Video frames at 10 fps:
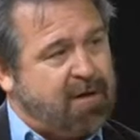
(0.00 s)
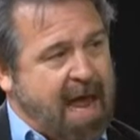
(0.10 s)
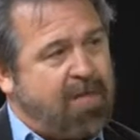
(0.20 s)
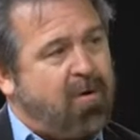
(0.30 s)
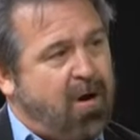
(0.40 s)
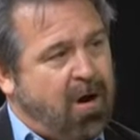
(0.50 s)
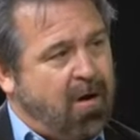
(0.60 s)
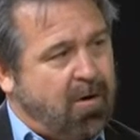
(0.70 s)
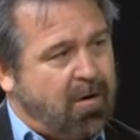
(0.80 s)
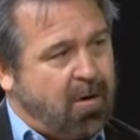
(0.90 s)
gather
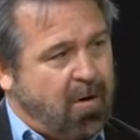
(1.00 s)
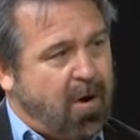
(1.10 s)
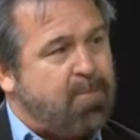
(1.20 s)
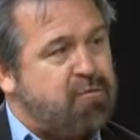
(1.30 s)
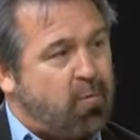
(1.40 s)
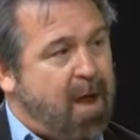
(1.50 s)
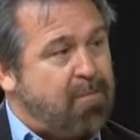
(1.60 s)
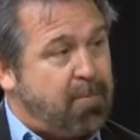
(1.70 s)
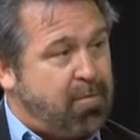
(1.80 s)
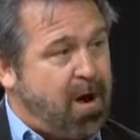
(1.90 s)
our arms
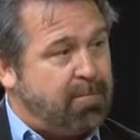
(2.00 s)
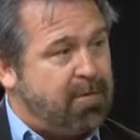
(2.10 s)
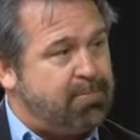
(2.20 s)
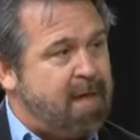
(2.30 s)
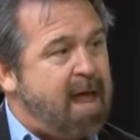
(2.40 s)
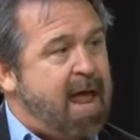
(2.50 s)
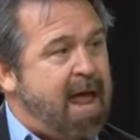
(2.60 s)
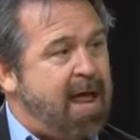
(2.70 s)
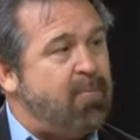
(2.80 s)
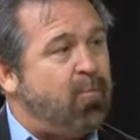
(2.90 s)
around the problem
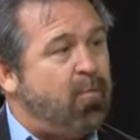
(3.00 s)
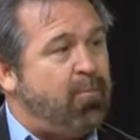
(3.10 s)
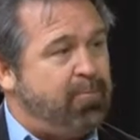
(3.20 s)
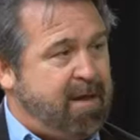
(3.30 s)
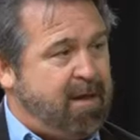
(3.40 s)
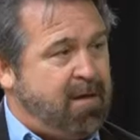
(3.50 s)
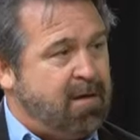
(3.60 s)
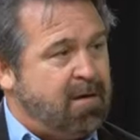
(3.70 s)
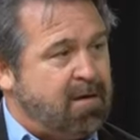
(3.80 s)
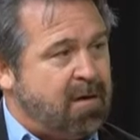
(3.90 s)
and
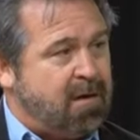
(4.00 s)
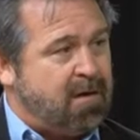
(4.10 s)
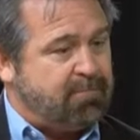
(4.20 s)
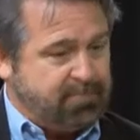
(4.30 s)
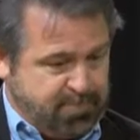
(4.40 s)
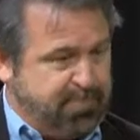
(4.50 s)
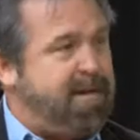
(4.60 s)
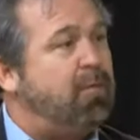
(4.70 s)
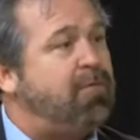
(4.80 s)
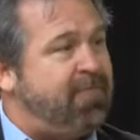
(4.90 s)
be
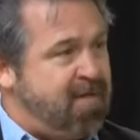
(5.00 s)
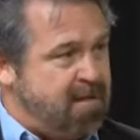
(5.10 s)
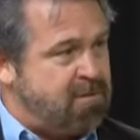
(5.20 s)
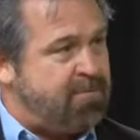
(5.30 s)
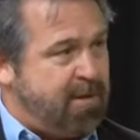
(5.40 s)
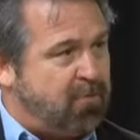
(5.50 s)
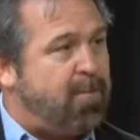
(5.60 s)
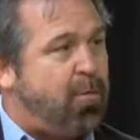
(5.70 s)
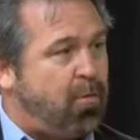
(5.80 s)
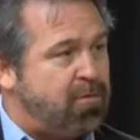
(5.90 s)
build the fence, build
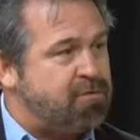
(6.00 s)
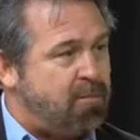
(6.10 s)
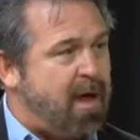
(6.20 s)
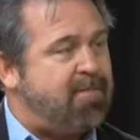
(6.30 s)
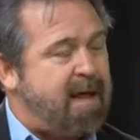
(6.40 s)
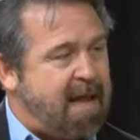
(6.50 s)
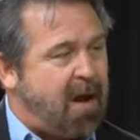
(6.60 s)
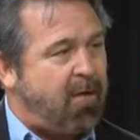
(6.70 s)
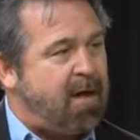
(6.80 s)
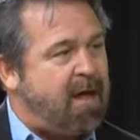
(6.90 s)
the borders around that
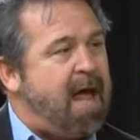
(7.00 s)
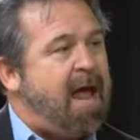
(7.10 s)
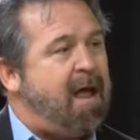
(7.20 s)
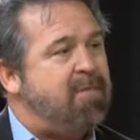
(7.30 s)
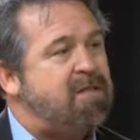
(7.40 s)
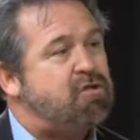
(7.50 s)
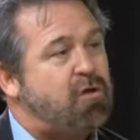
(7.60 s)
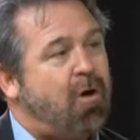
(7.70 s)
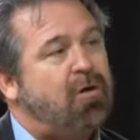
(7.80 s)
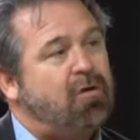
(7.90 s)
area, and then
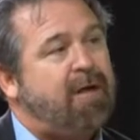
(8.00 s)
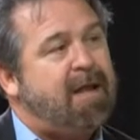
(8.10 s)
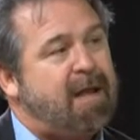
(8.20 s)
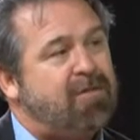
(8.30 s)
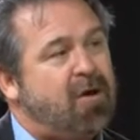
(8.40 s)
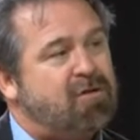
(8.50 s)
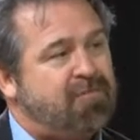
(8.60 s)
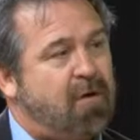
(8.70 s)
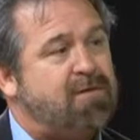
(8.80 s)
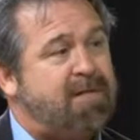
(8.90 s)
start looking at those
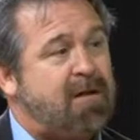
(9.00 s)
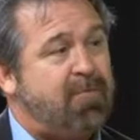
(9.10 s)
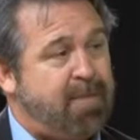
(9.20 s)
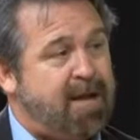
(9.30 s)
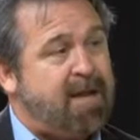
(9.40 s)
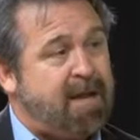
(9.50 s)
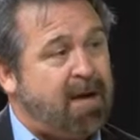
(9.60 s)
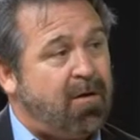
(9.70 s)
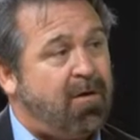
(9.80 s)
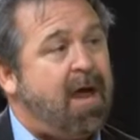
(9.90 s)
folks that have been in
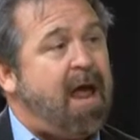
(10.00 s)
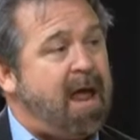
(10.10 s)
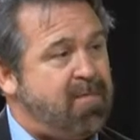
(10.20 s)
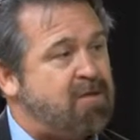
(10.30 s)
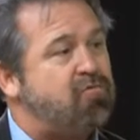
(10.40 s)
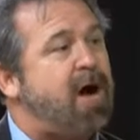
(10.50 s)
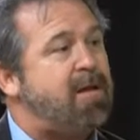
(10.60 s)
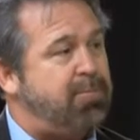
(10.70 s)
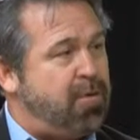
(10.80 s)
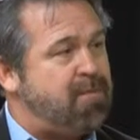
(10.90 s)
here, and then try
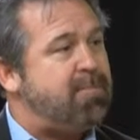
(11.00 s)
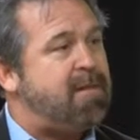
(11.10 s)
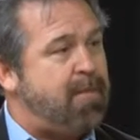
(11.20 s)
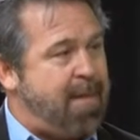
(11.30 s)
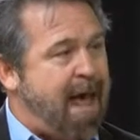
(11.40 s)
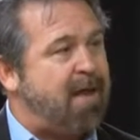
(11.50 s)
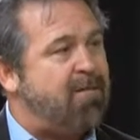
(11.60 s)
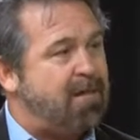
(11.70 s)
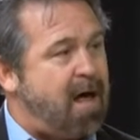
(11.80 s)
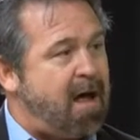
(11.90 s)
to put them in the back
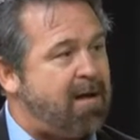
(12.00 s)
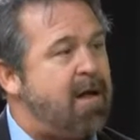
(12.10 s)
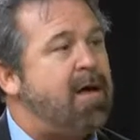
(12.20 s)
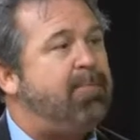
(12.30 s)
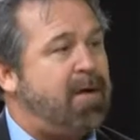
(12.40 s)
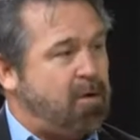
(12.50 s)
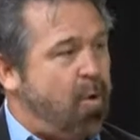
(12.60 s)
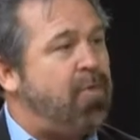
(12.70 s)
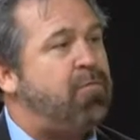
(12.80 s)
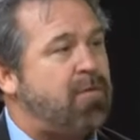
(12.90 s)
of the line, but
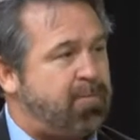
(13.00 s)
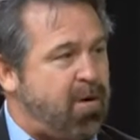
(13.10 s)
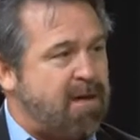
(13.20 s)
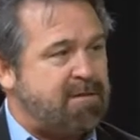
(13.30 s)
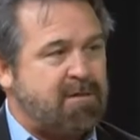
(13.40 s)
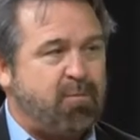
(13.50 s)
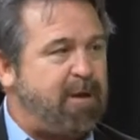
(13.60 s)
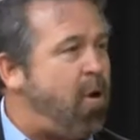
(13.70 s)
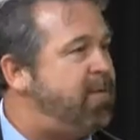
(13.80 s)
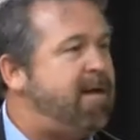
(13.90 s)
going through the process.
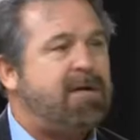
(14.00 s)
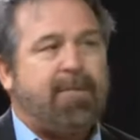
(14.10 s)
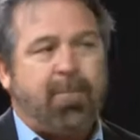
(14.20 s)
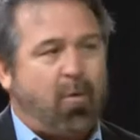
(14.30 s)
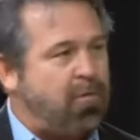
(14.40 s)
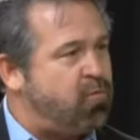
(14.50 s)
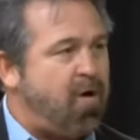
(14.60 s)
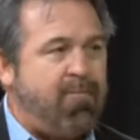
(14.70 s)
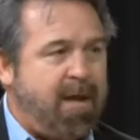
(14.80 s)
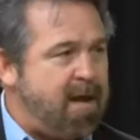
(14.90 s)
We don't need to deport
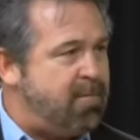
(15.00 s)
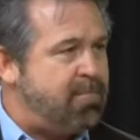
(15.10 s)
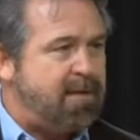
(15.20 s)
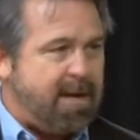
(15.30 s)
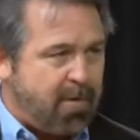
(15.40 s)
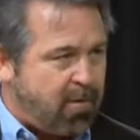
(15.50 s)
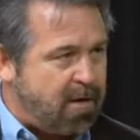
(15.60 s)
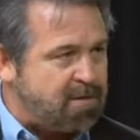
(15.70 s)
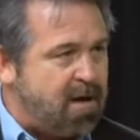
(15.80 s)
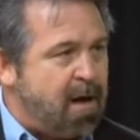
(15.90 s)
12 million
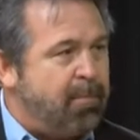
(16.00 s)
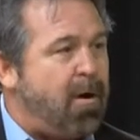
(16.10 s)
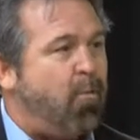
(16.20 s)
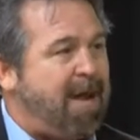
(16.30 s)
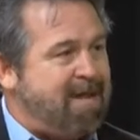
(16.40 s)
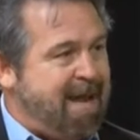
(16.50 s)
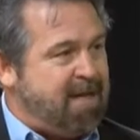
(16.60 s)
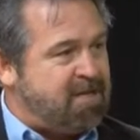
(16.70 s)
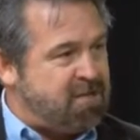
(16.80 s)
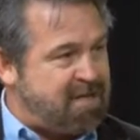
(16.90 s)
immigrants, but we
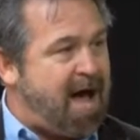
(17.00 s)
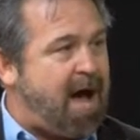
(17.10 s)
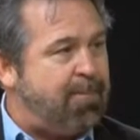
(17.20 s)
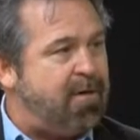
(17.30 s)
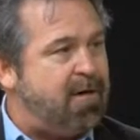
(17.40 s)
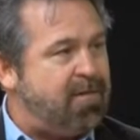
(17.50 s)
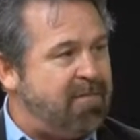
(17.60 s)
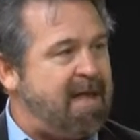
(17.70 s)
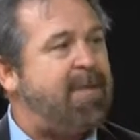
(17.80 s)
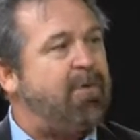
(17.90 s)
need to stop
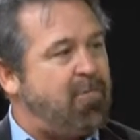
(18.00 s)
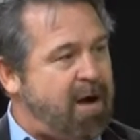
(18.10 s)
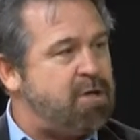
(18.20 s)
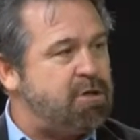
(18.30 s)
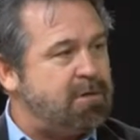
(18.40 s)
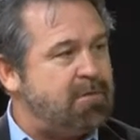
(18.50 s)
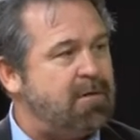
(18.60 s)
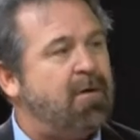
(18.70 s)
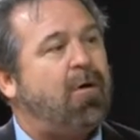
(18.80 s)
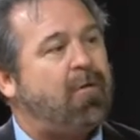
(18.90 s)
the
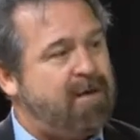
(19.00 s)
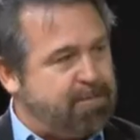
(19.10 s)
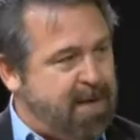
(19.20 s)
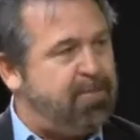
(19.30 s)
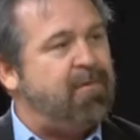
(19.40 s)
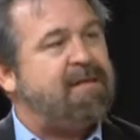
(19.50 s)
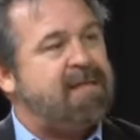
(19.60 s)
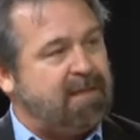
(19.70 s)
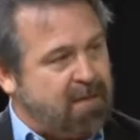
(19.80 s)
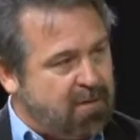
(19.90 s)
immigration, or these people, these
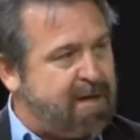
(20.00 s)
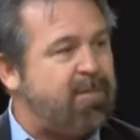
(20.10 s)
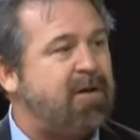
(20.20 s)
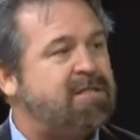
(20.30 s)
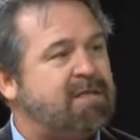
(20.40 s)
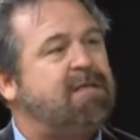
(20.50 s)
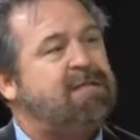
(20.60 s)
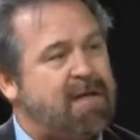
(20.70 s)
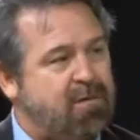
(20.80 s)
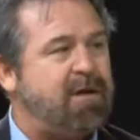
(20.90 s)
illegal immigrants,
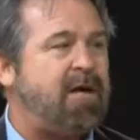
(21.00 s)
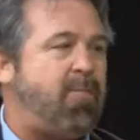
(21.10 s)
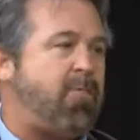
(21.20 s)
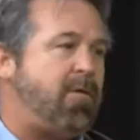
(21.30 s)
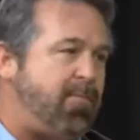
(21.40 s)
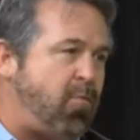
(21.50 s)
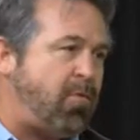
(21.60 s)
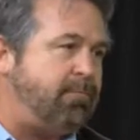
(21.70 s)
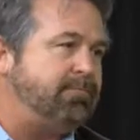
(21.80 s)
continuing to come over the border.